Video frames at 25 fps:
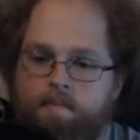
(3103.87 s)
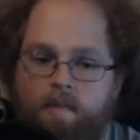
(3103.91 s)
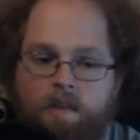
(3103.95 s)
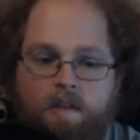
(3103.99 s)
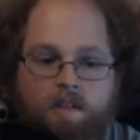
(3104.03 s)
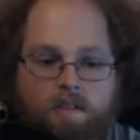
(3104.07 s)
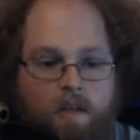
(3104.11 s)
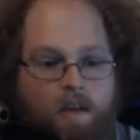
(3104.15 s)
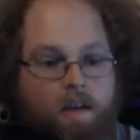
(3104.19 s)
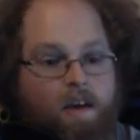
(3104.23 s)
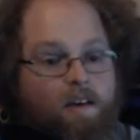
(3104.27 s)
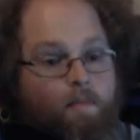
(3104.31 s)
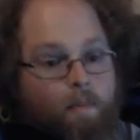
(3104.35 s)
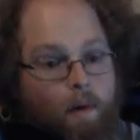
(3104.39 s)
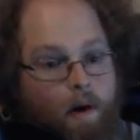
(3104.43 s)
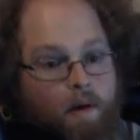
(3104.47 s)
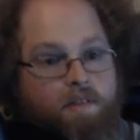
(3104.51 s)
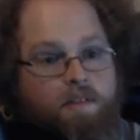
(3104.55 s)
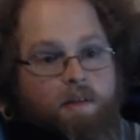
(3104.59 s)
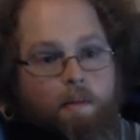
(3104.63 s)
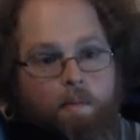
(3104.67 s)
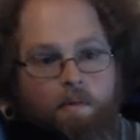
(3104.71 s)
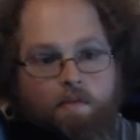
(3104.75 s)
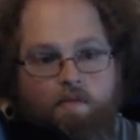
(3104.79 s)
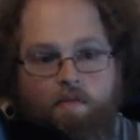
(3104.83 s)
So you have boss
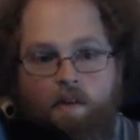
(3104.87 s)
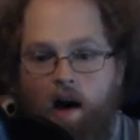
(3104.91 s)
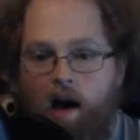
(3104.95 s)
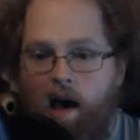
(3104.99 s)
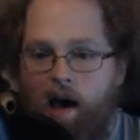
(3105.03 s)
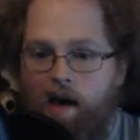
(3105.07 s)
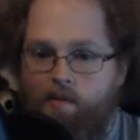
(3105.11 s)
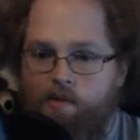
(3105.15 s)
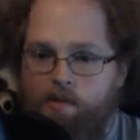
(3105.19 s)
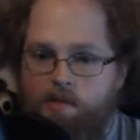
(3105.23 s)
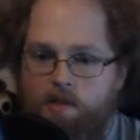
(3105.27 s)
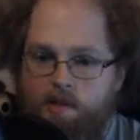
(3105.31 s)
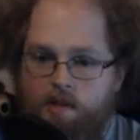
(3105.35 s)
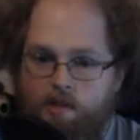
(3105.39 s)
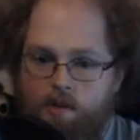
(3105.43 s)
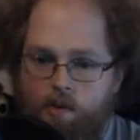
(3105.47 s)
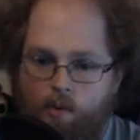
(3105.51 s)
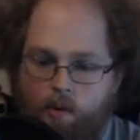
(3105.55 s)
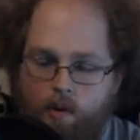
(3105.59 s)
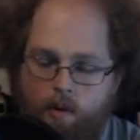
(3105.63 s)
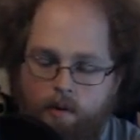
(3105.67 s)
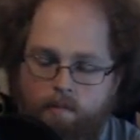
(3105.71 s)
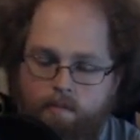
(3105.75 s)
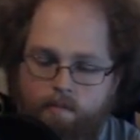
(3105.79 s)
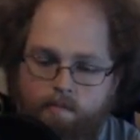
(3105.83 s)
number 5, which is
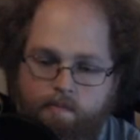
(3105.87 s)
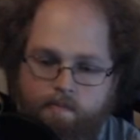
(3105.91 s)
Thor.